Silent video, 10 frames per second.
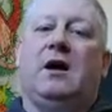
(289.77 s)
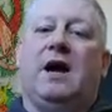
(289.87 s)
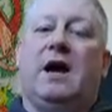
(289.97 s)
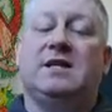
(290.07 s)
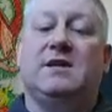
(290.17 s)

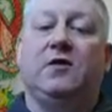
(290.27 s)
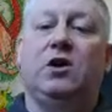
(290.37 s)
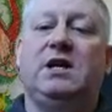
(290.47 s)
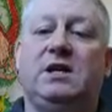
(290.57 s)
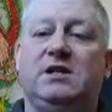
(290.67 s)
as I've
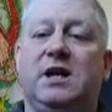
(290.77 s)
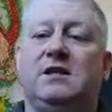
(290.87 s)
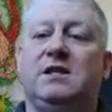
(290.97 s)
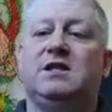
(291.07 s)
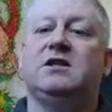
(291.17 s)
already said,
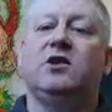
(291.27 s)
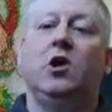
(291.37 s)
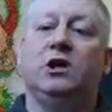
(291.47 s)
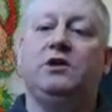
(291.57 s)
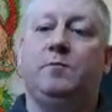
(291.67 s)
this is a
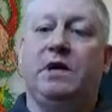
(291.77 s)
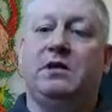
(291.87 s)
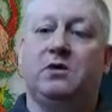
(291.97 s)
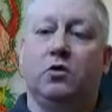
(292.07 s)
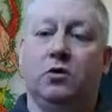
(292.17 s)

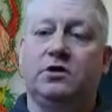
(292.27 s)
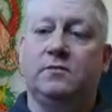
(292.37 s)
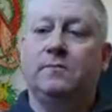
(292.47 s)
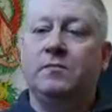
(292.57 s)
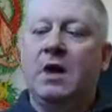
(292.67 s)
knowledge-based course.
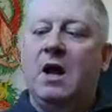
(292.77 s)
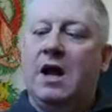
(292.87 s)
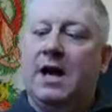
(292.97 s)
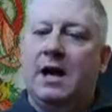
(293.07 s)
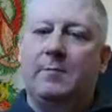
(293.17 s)

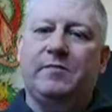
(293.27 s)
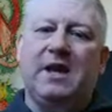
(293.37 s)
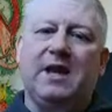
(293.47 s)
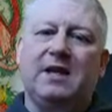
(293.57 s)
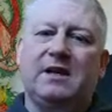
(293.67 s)

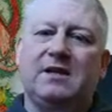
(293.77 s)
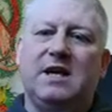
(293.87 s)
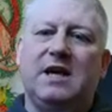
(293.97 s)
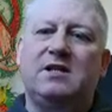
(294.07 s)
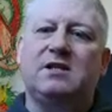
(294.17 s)
It
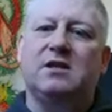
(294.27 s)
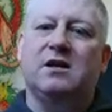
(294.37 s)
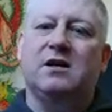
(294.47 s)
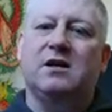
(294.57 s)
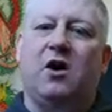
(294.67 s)
contains
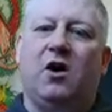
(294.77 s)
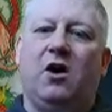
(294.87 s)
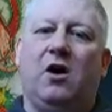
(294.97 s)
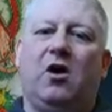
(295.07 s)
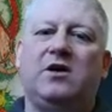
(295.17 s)

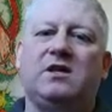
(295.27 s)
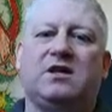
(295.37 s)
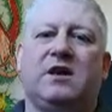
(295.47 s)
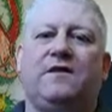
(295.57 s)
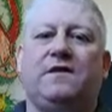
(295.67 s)
all the
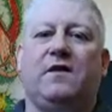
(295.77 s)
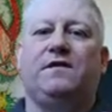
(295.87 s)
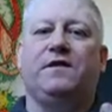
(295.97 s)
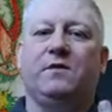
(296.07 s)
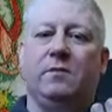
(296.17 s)
stuff
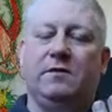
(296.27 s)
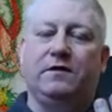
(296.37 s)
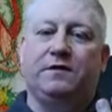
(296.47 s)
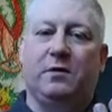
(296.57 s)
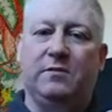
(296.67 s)
from
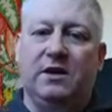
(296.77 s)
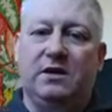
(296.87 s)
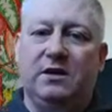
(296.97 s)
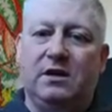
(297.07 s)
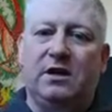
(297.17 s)

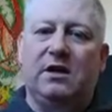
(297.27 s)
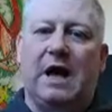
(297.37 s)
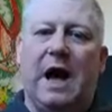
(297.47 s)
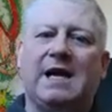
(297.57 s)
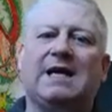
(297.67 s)
the
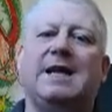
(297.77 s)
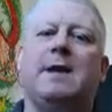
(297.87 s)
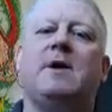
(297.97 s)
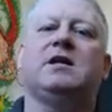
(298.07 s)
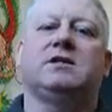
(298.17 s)

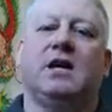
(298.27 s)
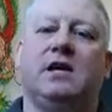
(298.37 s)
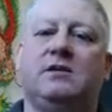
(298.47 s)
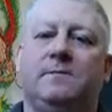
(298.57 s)
academic side,